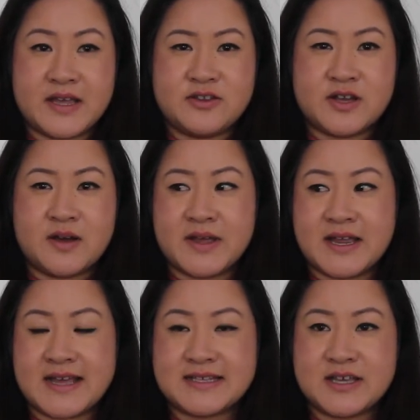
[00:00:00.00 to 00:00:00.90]
you come and
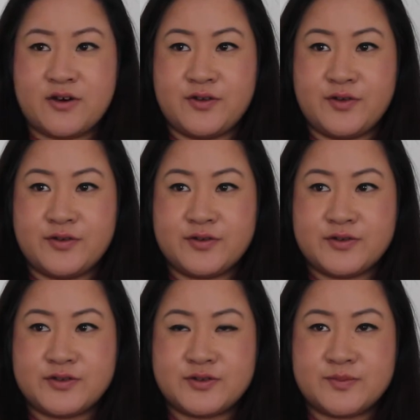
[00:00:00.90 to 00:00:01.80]
collect it
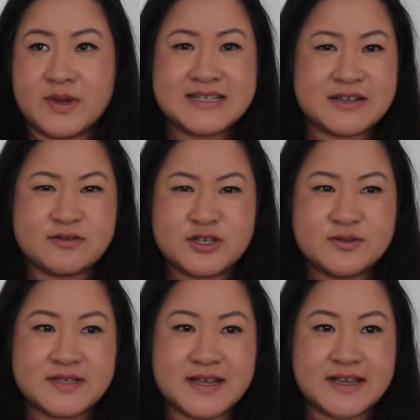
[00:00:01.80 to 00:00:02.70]
on Monday or
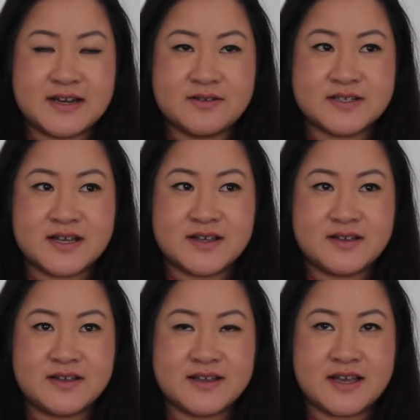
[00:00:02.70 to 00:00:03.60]
Tuesday? And I was like,
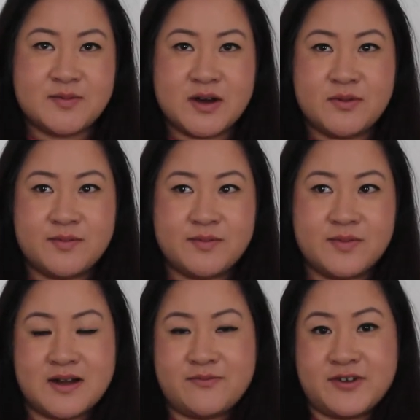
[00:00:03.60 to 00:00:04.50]
okay, but
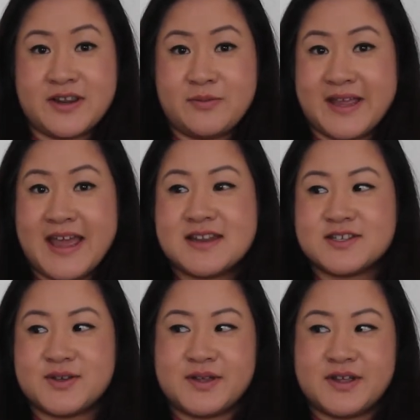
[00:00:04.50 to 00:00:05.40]
I'm free the
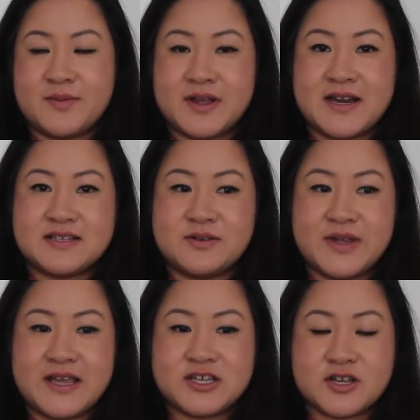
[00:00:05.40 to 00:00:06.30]
weekend, so I can come and collect it the
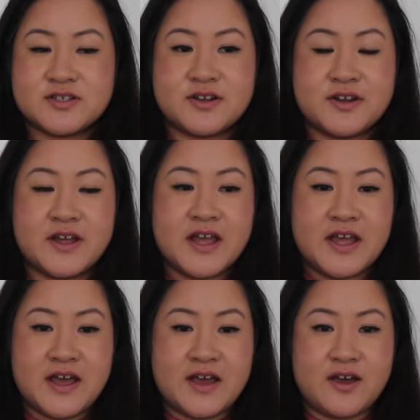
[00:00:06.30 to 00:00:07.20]
weekend. She goes, no,
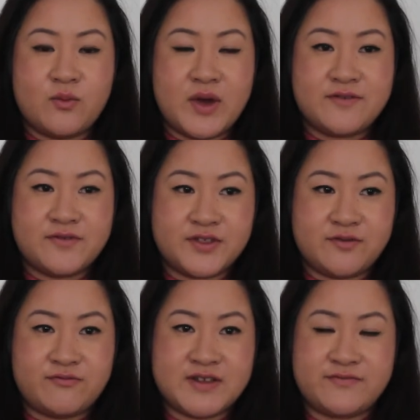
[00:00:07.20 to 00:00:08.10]
wait for
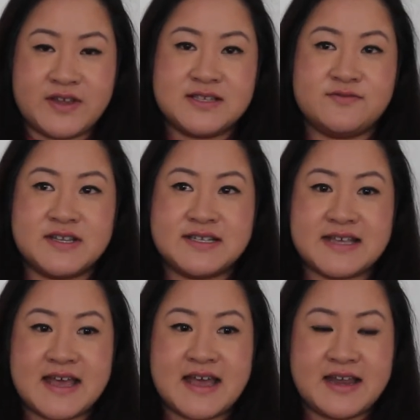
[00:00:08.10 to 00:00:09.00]
the thing to
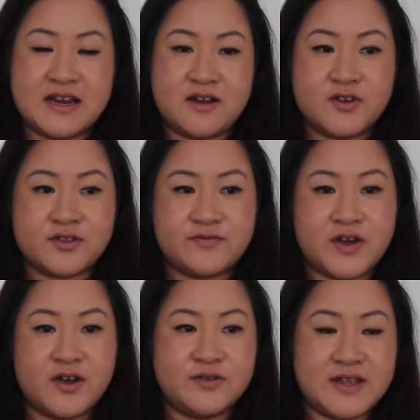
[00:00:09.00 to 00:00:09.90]
reset, and then I've got the
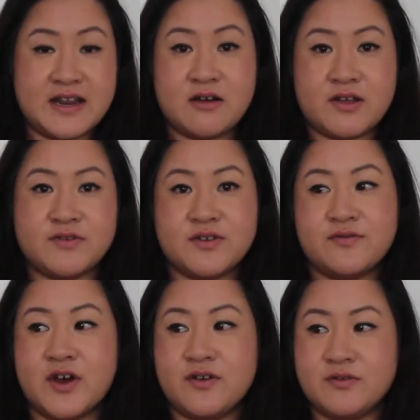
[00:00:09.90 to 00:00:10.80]
phone, and I'll give you the
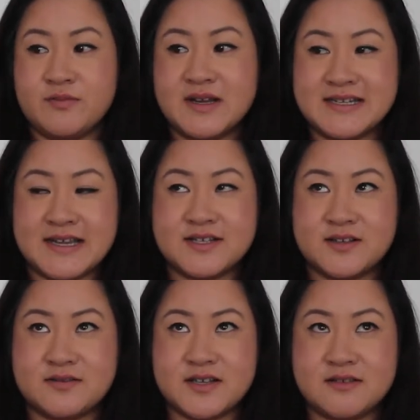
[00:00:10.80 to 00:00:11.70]
phone on Monday.
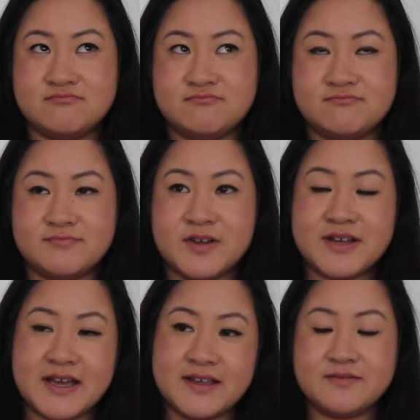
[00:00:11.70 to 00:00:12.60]
So I was like,
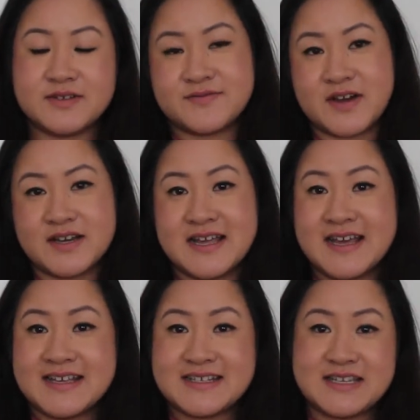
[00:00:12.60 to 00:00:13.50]
okay, that's fine.
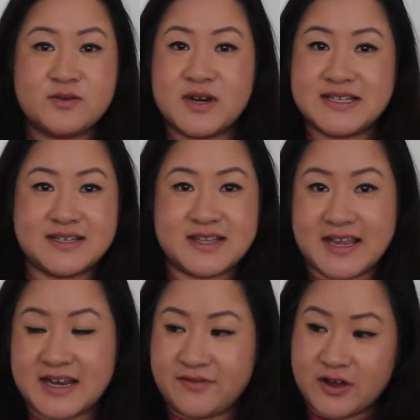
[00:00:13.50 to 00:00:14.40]
Still, I didn't
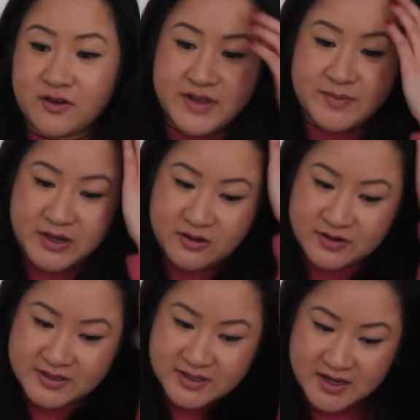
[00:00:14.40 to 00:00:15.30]
think anything of it
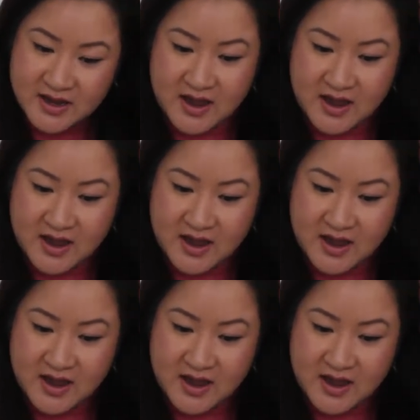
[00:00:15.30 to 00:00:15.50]
because,